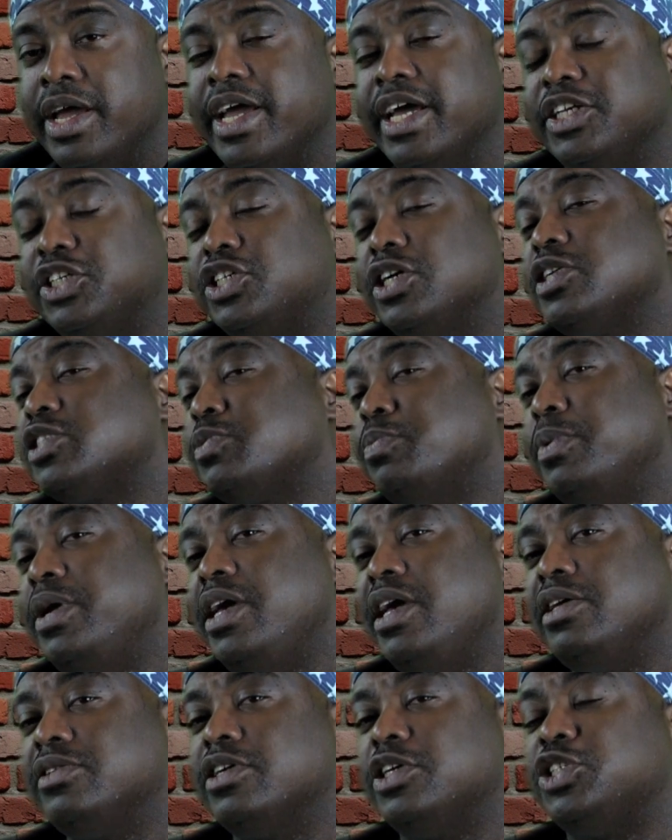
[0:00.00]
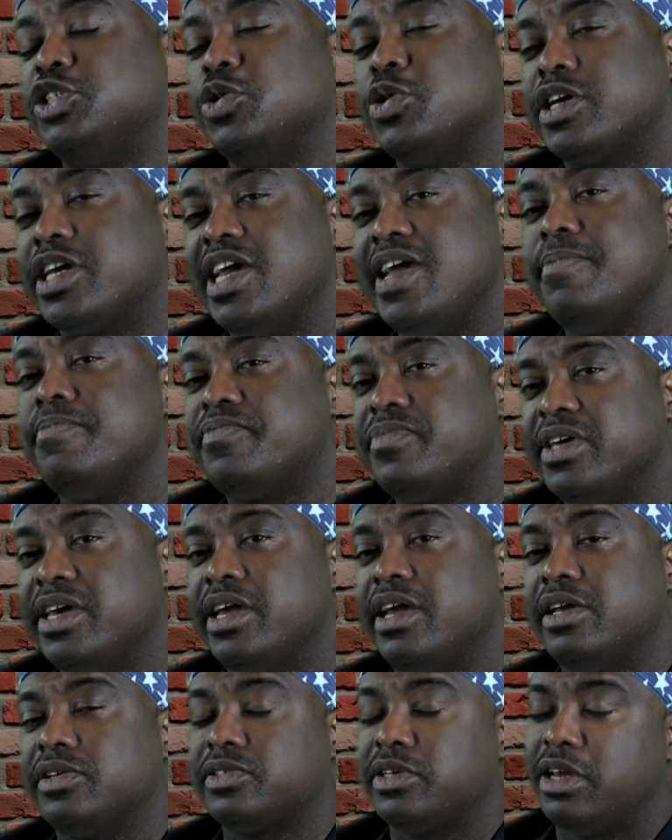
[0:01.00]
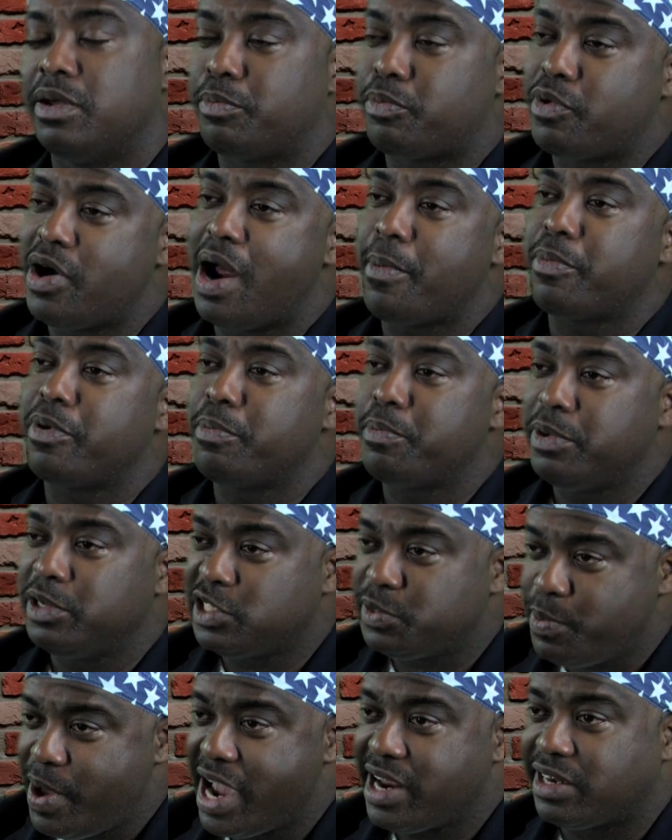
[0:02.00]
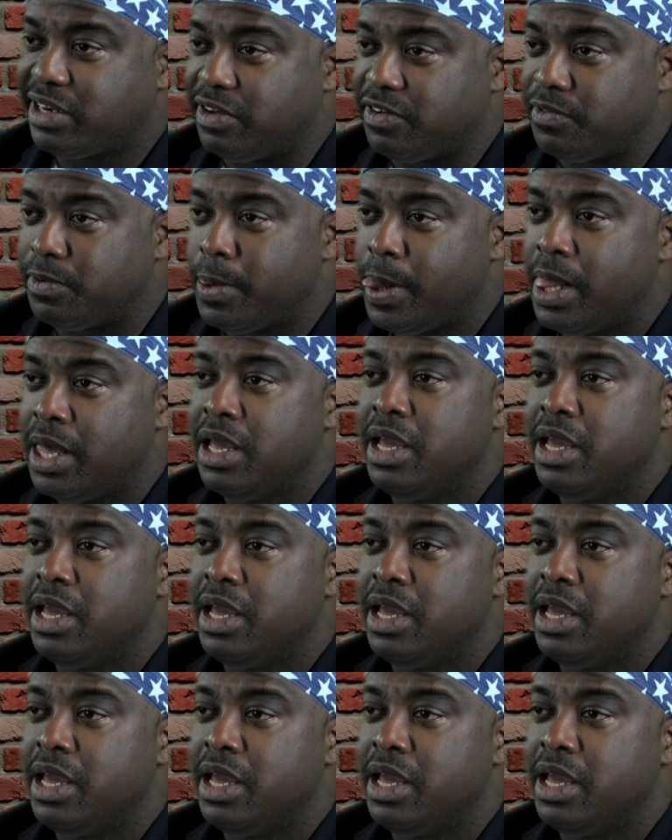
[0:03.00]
It just means that you keep things in proper perspective.